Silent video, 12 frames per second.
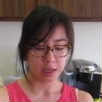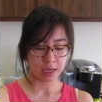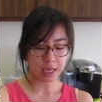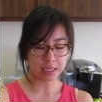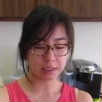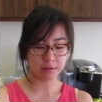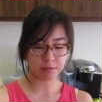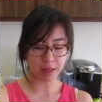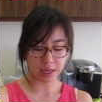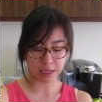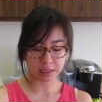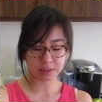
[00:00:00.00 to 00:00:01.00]
kind of
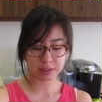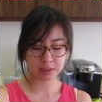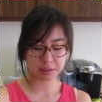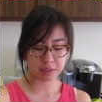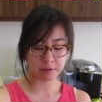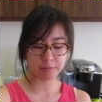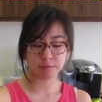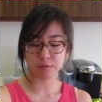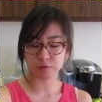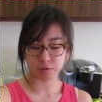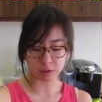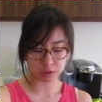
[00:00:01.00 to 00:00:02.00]
like stiff,
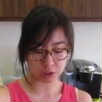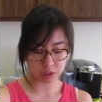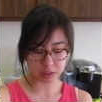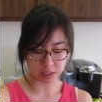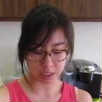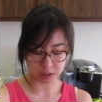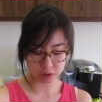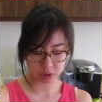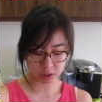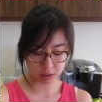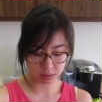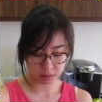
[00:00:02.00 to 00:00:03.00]
crunchy
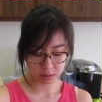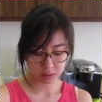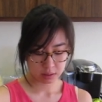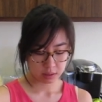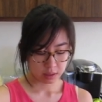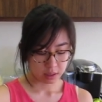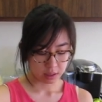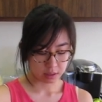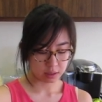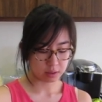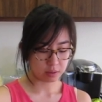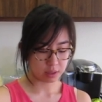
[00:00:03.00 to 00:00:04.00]
texture. I'm
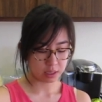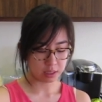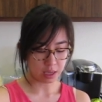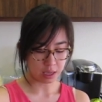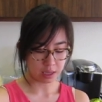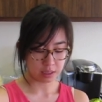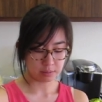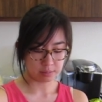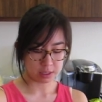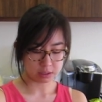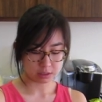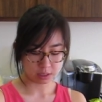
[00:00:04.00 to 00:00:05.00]
gonna go ahead and add
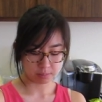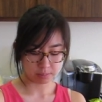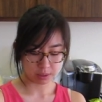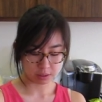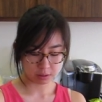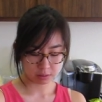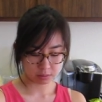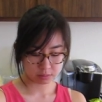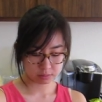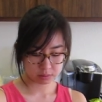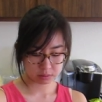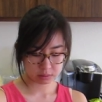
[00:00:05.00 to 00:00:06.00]
my tempeh
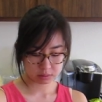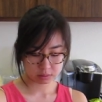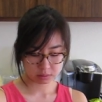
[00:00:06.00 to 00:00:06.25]
cubes